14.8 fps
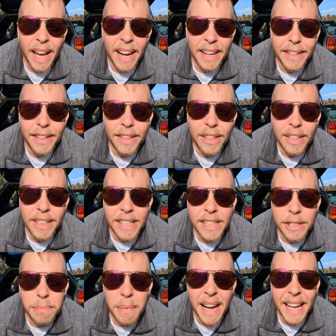And here
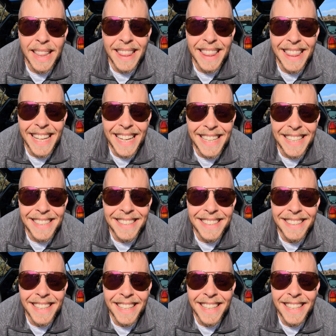is my
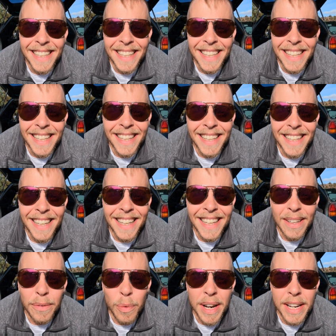latest
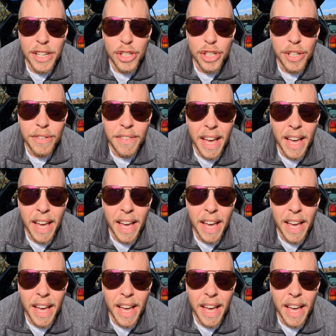rendition of